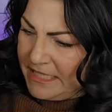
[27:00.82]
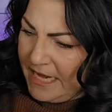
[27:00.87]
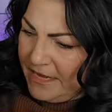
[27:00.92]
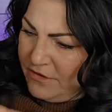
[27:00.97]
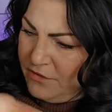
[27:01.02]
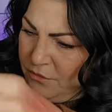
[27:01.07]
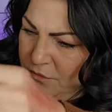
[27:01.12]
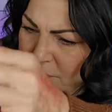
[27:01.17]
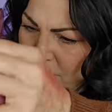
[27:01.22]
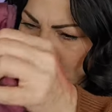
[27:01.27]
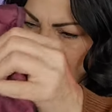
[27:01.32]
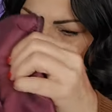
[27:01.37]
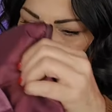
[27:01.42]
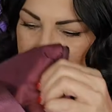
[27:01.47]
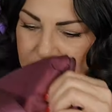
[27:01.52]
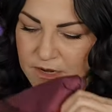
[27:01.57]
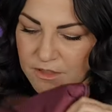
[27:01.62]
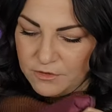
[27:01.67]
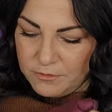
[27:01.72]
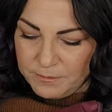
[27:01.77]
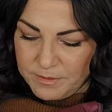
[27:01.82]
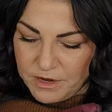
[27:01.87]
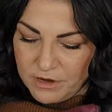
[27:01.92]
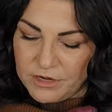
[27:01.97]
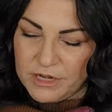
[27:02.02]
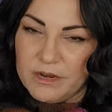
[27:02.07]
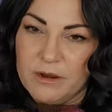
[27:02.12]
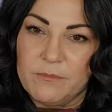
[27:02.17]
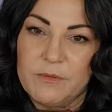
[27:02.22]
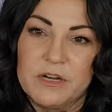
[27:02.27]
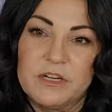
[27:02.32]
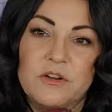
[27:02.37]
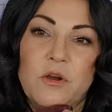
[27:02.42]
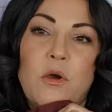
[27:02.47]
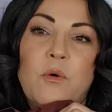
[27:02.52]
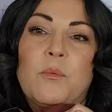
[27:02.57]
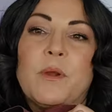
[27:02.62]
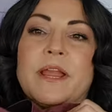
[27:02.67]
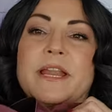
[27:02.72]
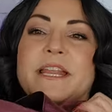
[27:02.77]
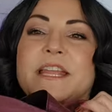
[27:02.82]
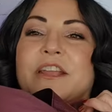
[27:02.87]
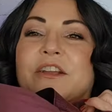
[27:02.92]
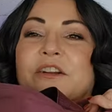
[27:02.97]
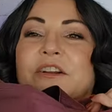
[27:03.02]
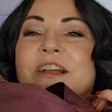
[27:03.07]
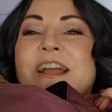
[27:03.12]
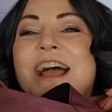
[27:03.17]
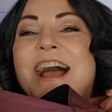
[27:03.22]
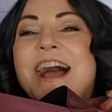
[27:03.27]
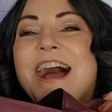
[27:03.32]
I know there's another part here I wanted to, oh, right here.